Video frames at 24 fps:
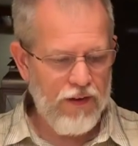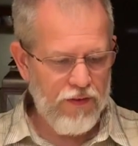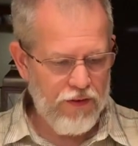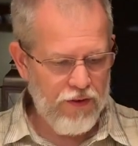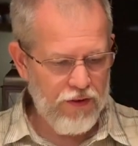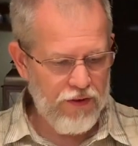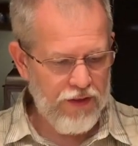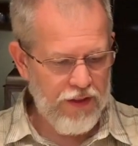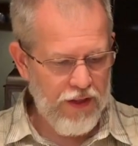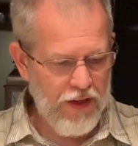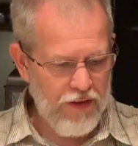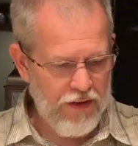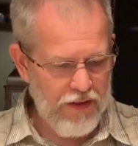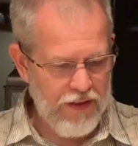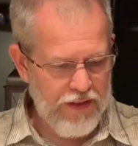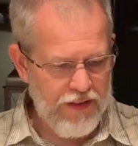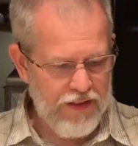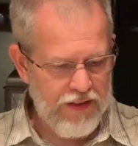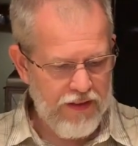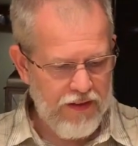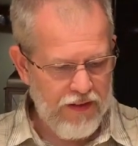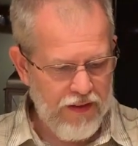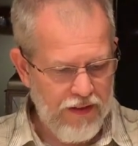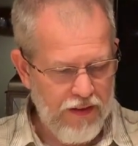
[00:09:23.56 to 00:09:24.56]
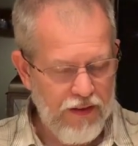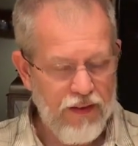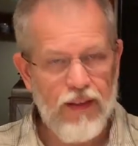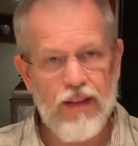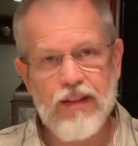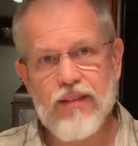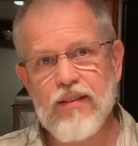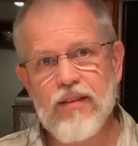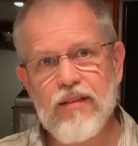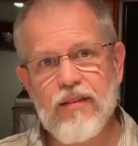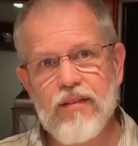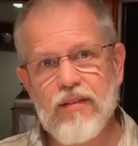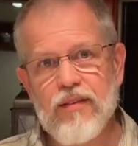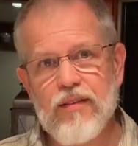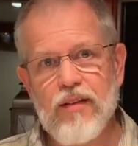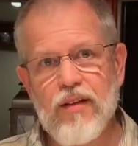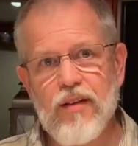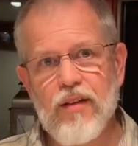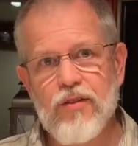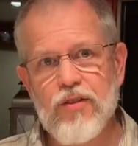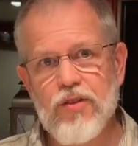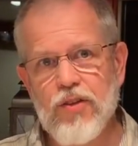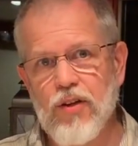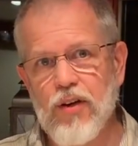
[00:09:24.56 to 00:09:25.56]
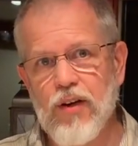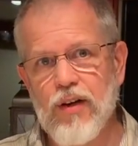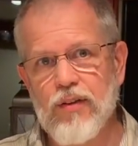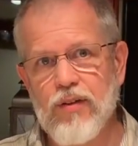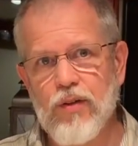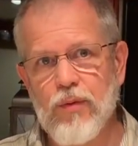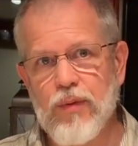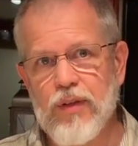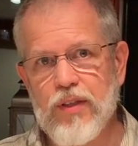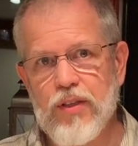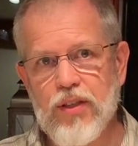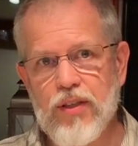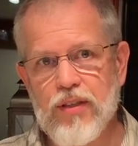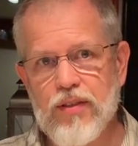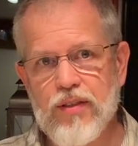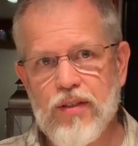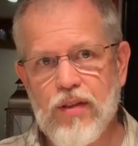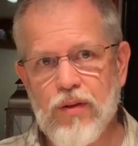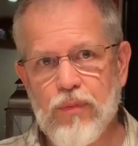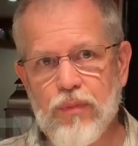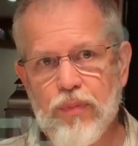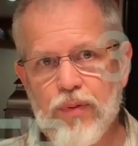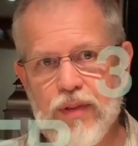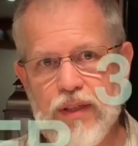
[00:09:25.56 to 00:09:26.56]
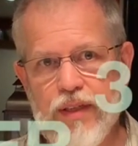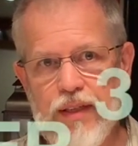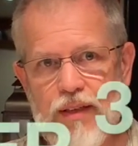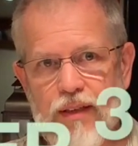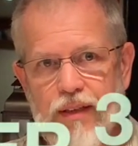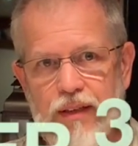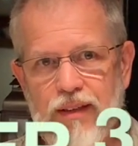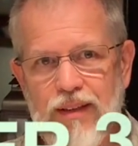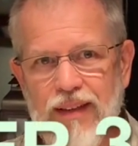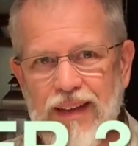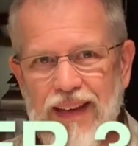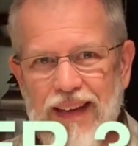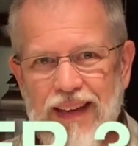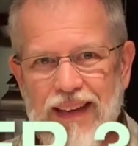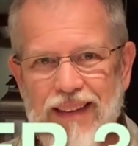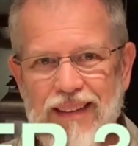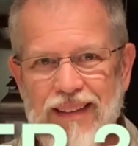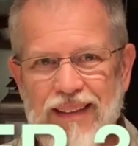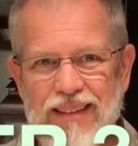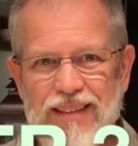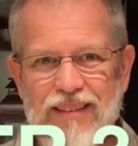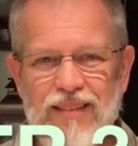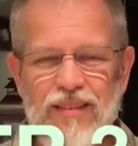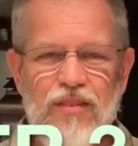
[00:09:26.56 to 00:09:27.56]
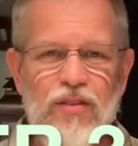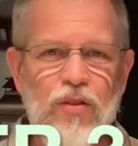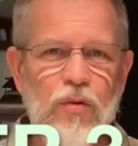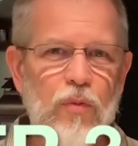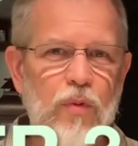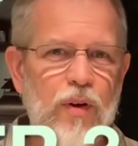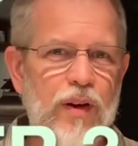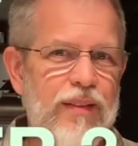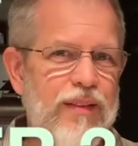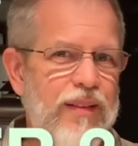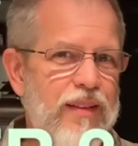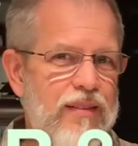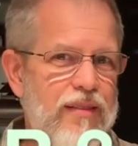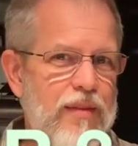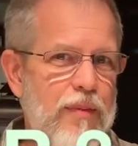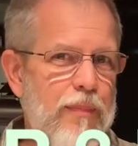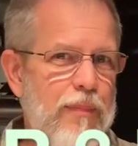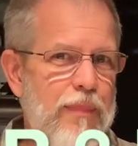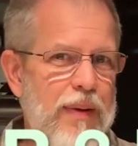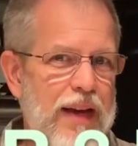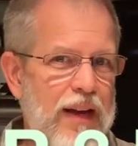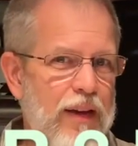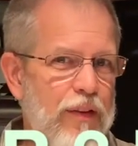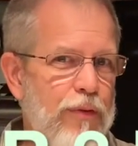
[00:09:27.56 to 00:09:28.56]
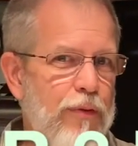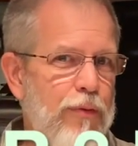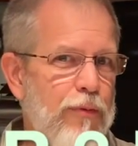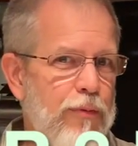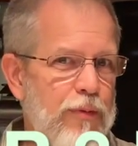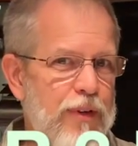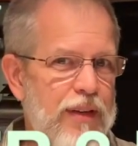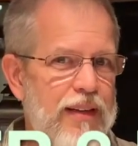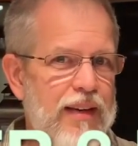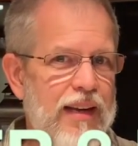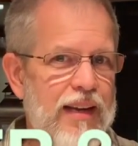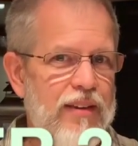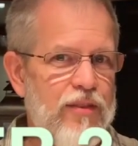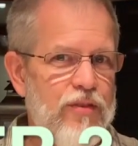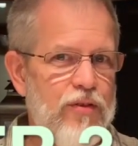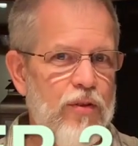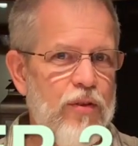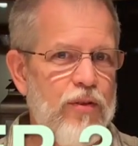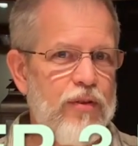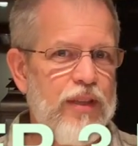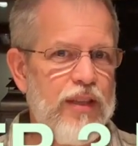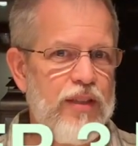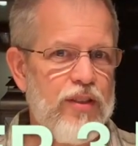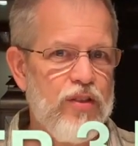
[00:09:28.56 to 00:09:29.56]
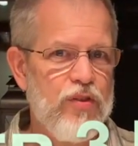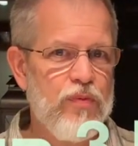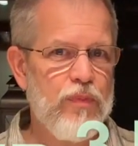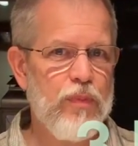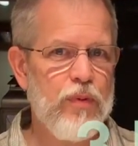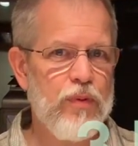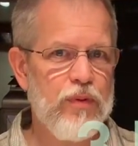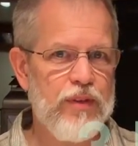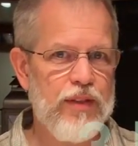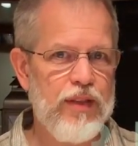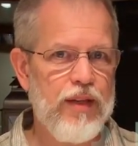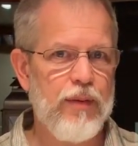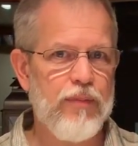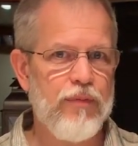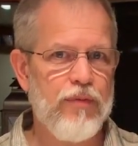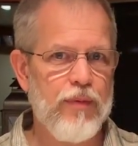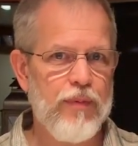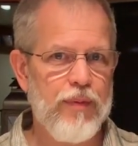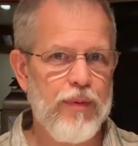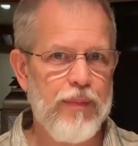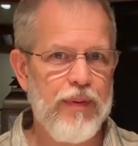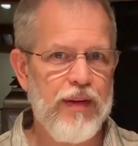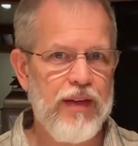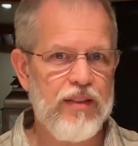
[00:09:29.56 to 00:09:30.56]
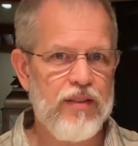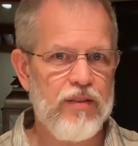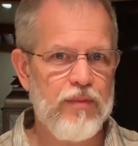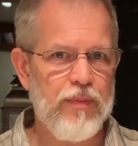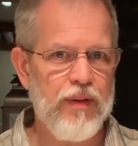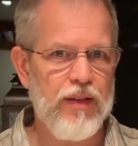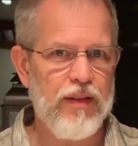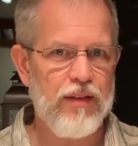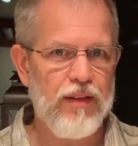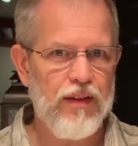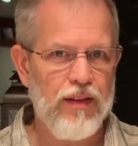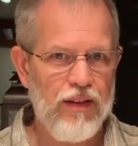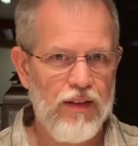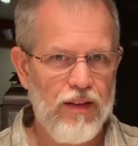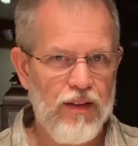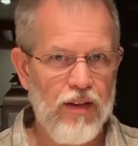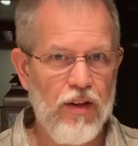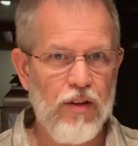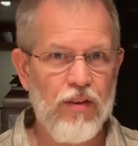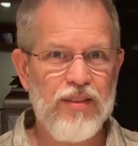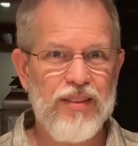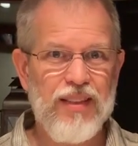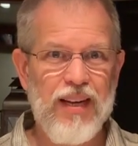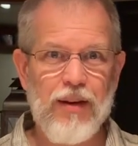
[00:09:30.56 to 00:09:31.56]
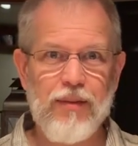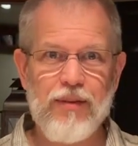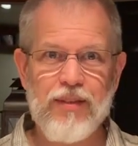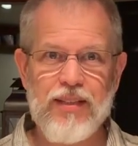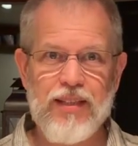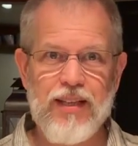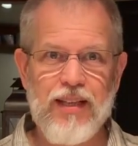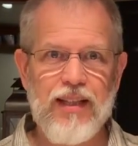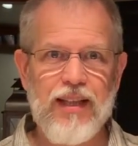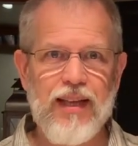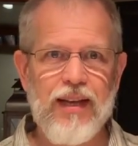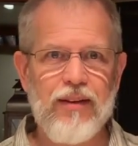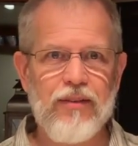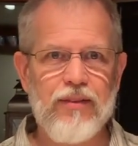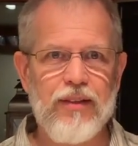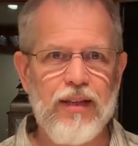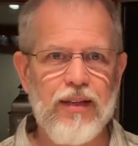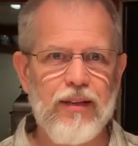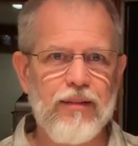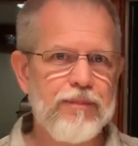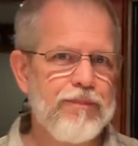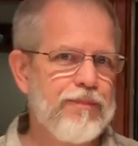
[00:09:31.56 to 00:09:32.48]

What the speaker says: you'll notice this is the jar that we just completed, and this is the one that's about 3 days old. I just pulled it up from the basement. Notice how it's cloudy.